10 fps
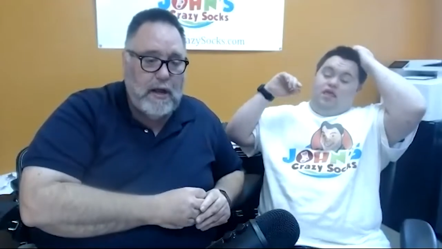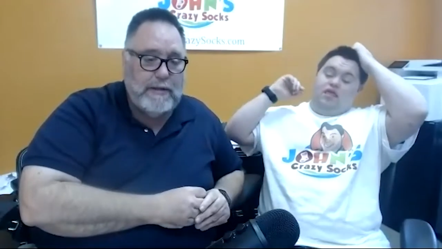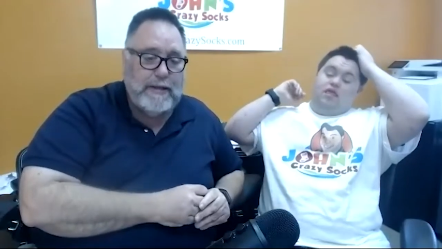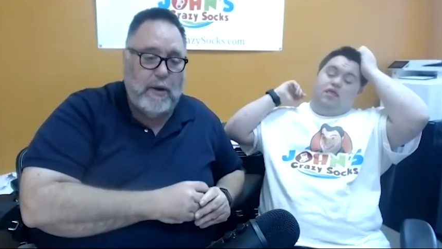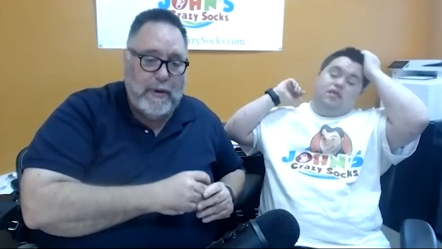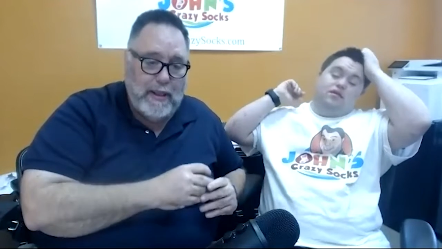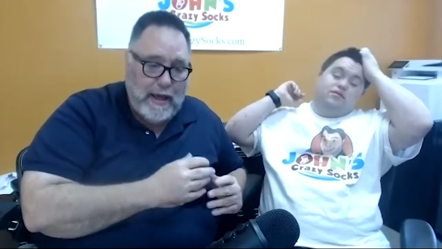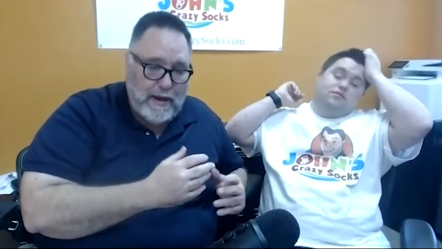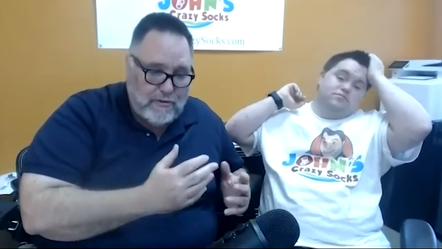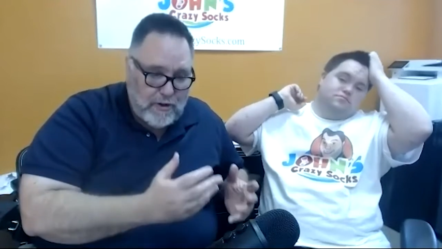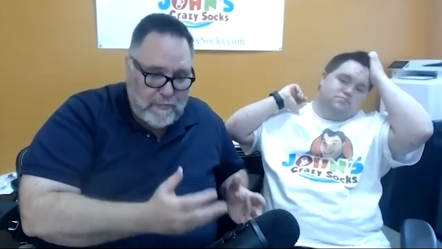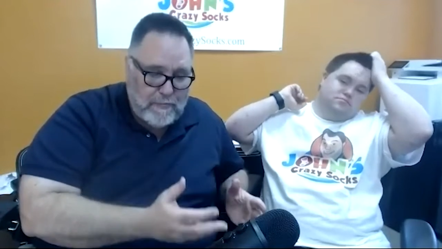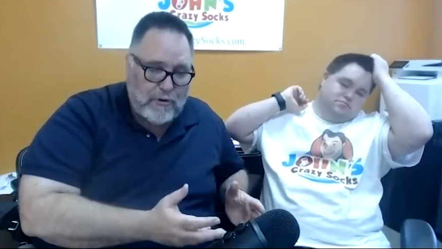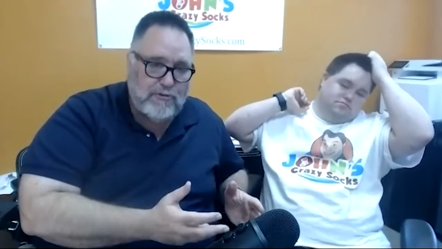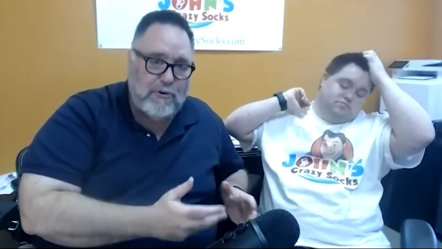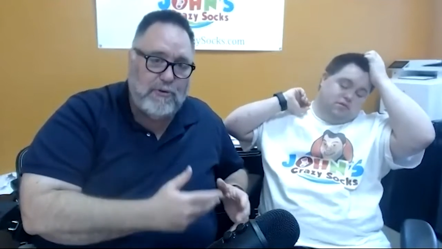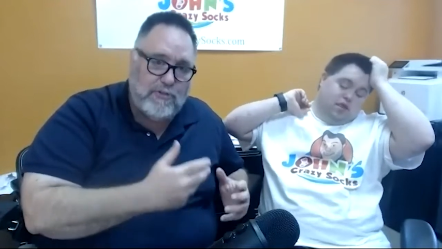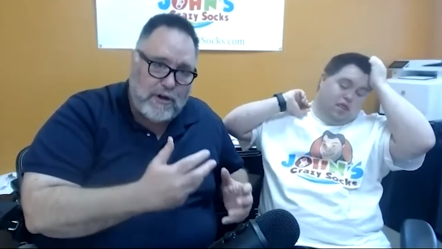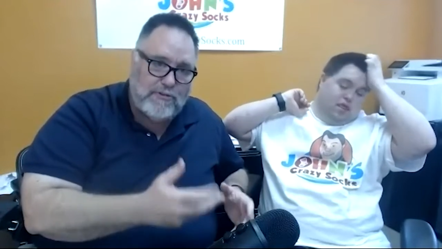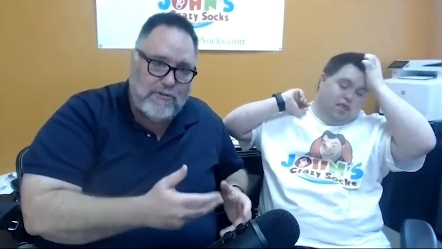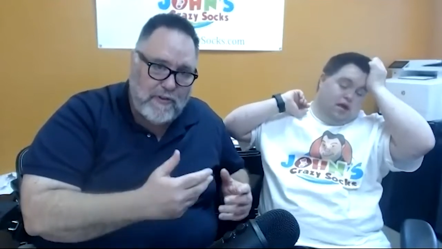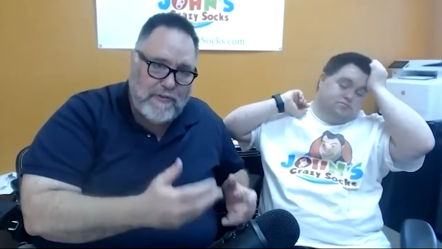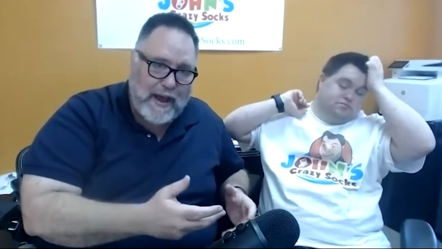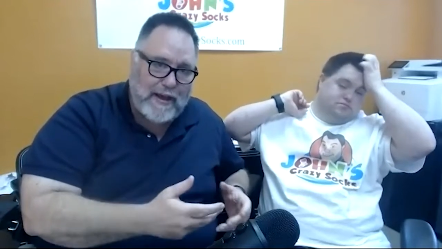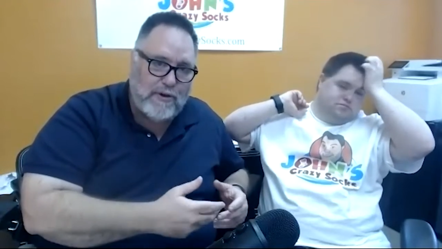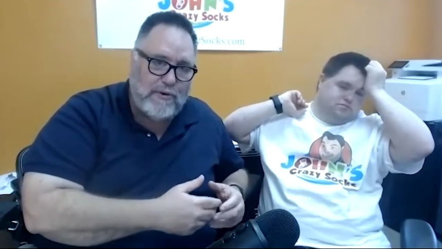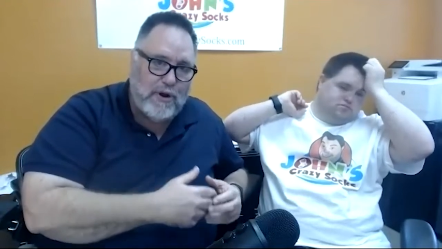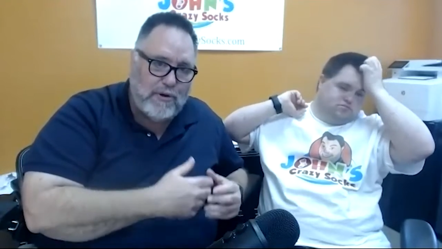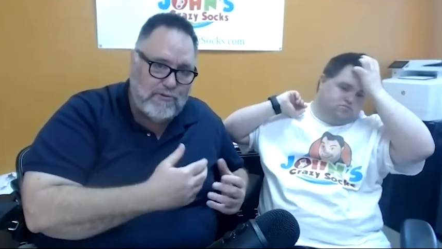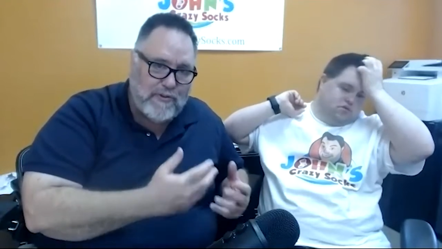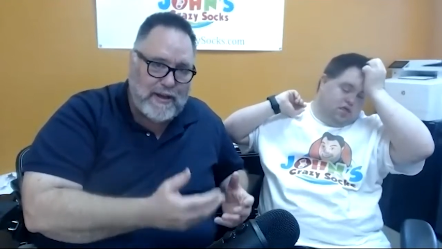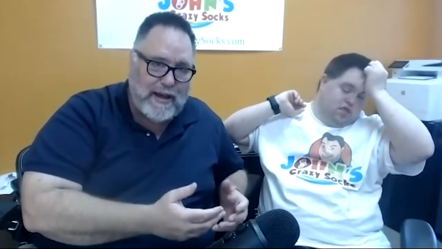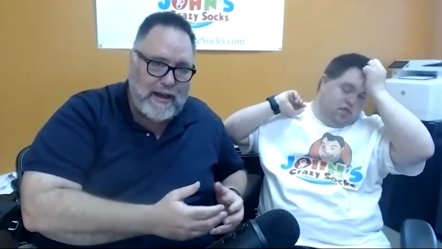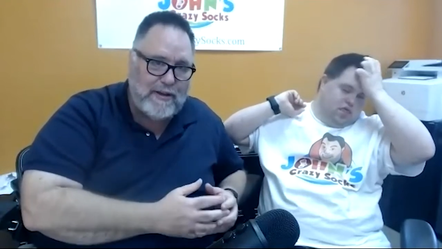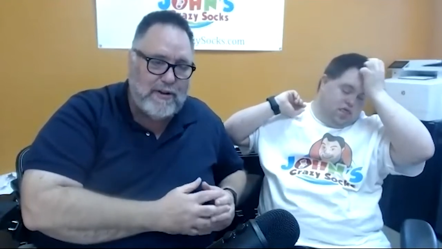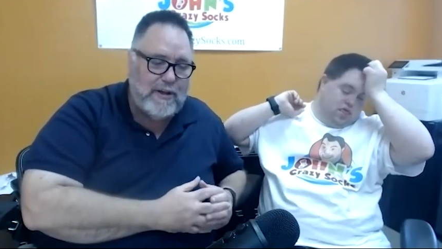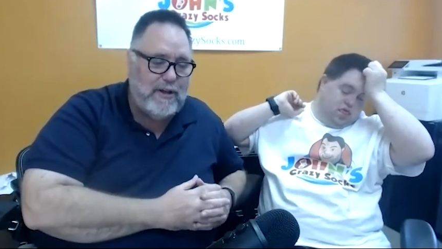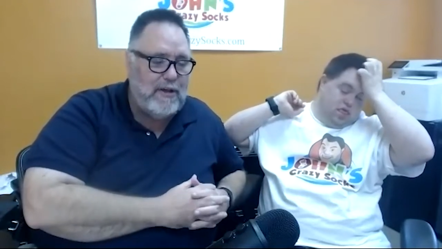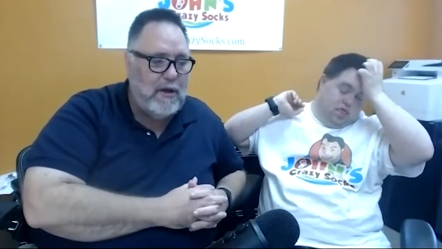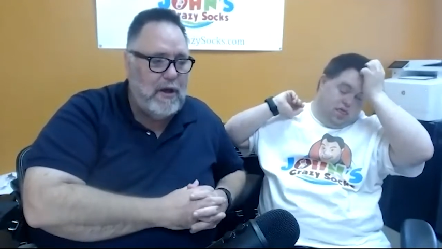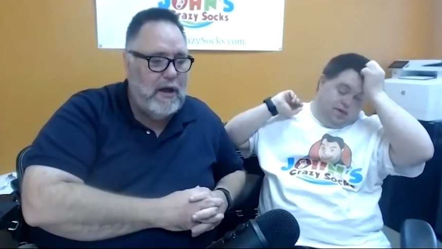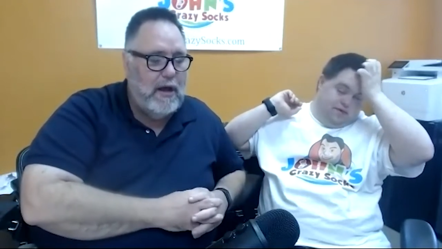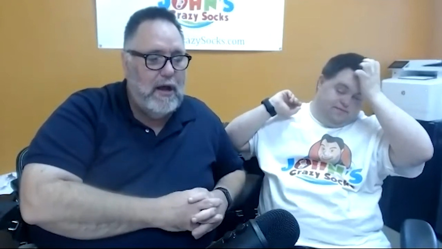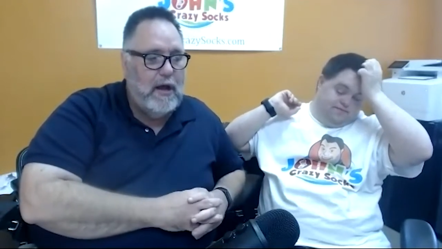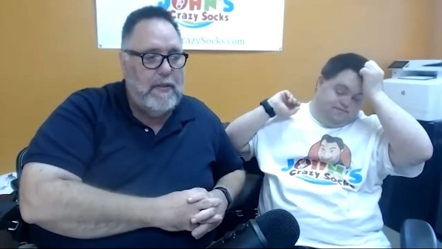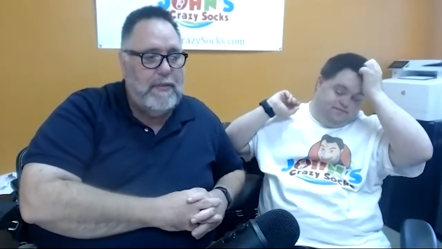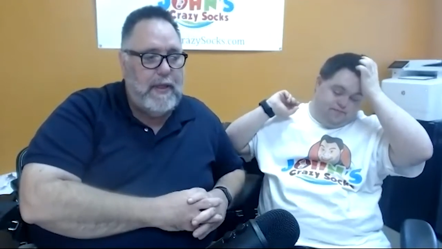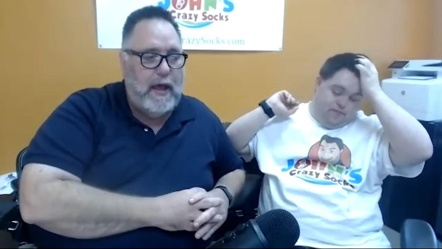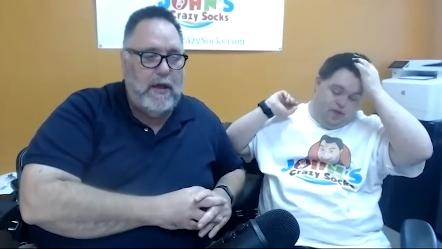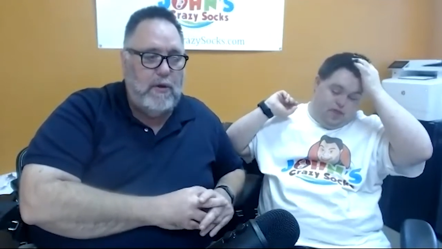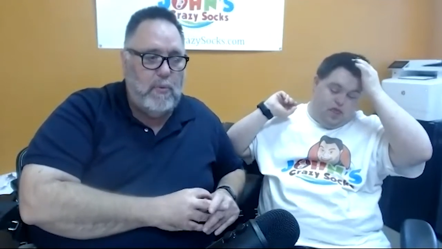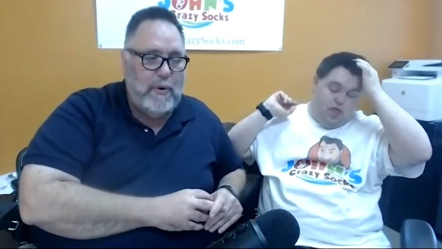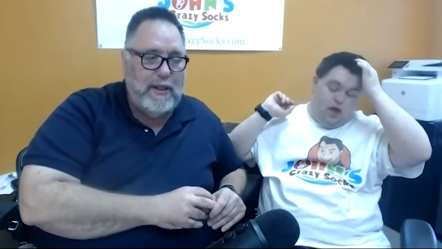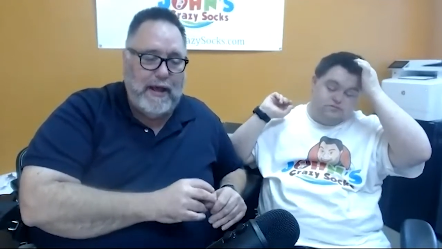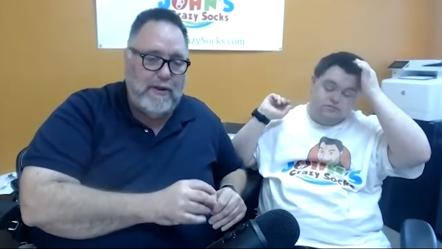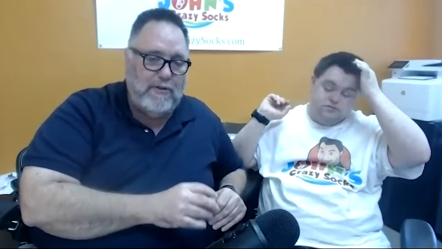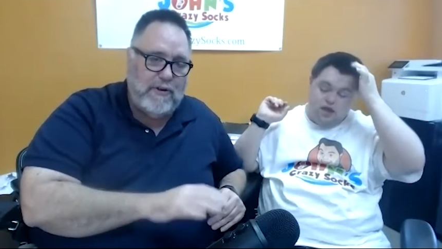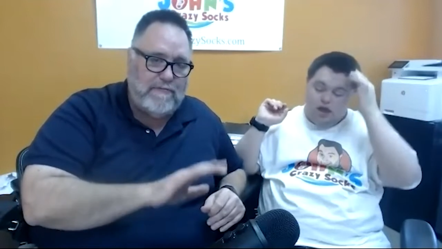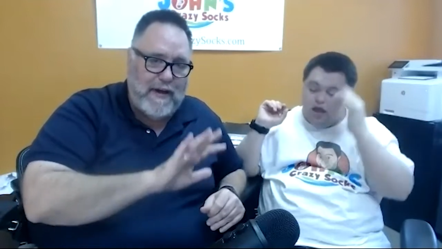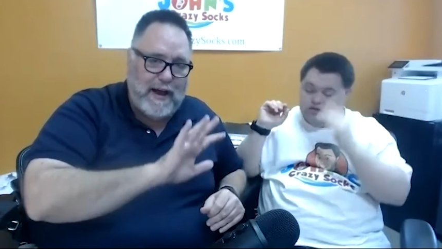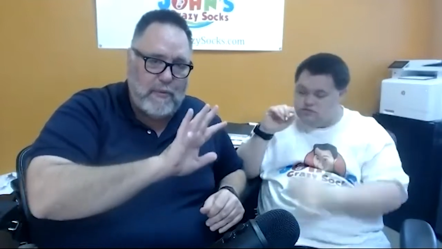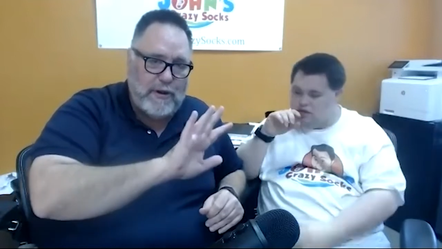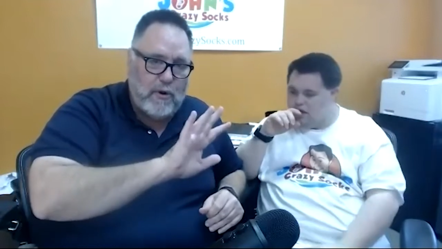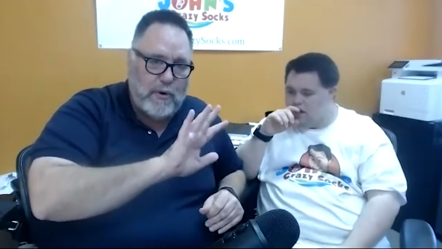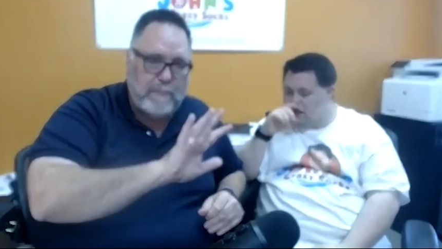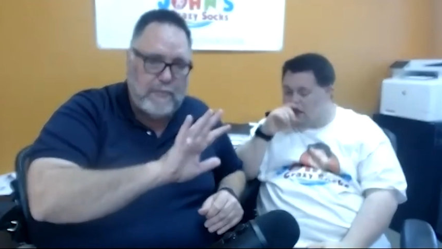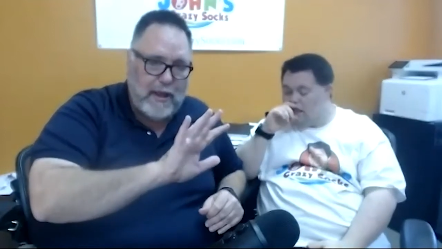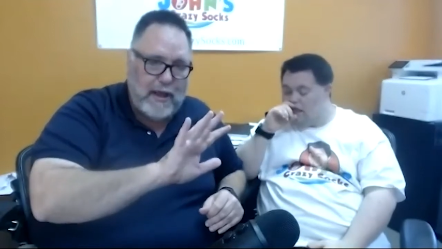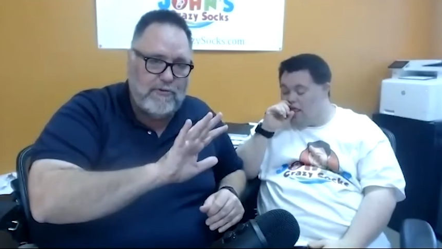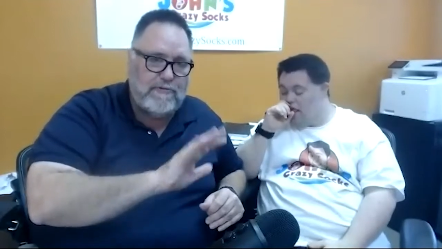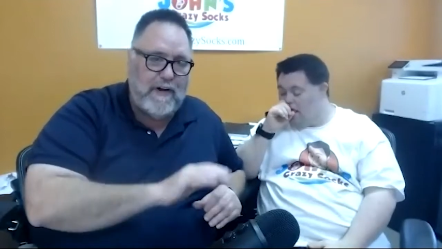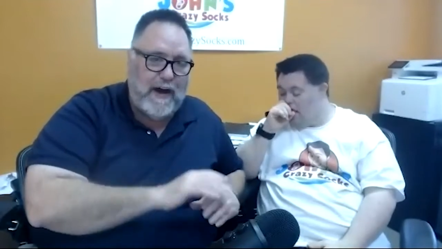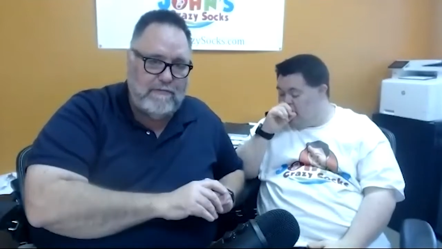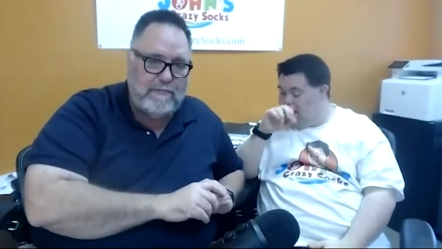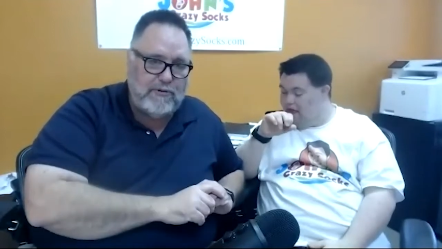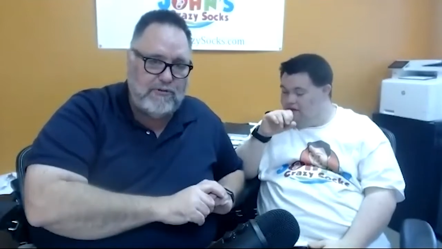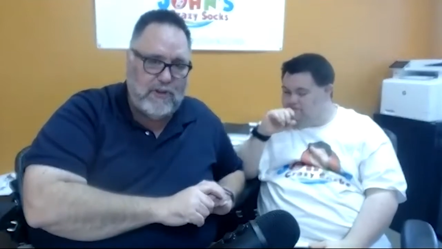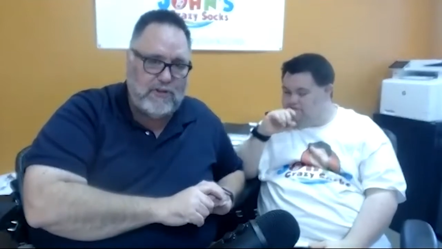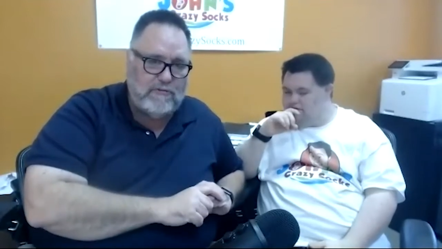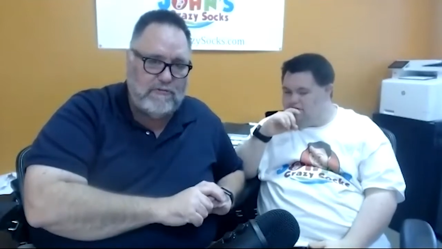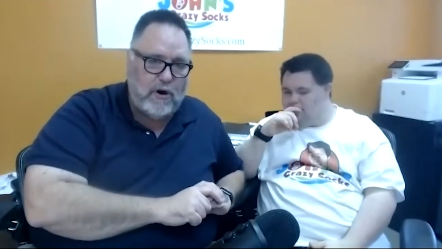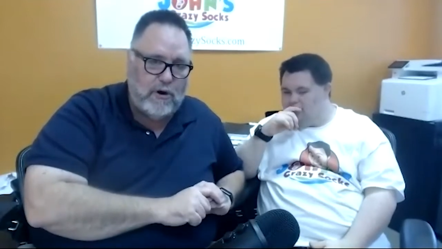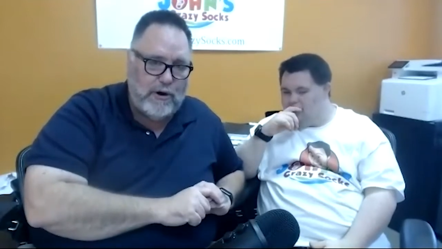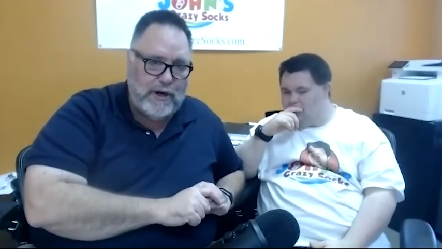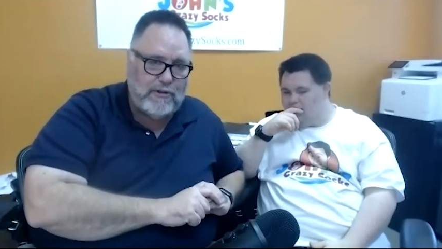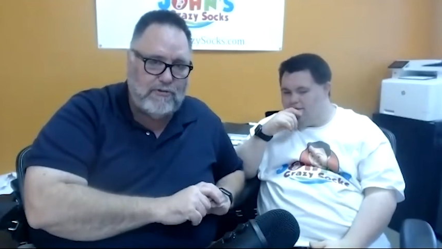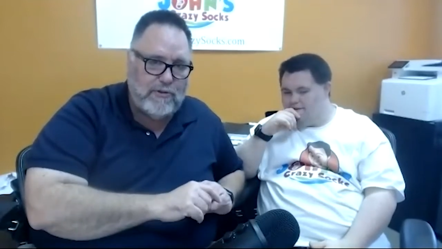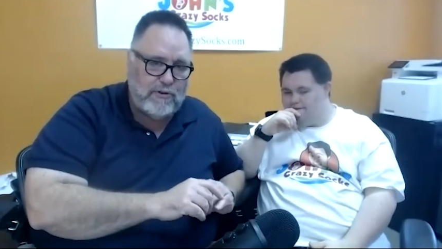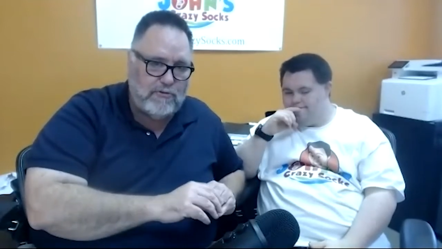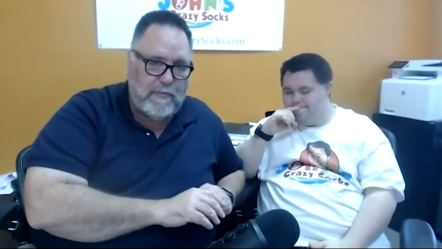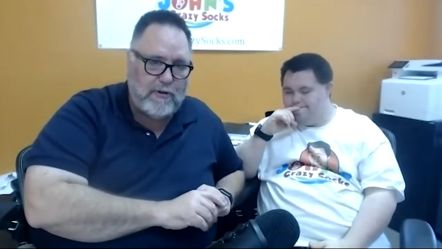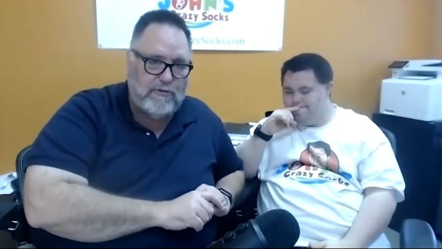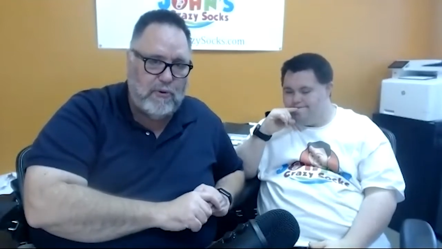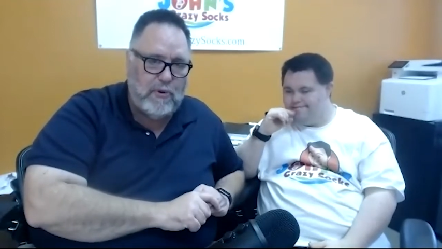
Speaker 1: They related to the personal touch, the thank you notes, the candy. They related to the fact we had already pledged 5% of our earnings to the Special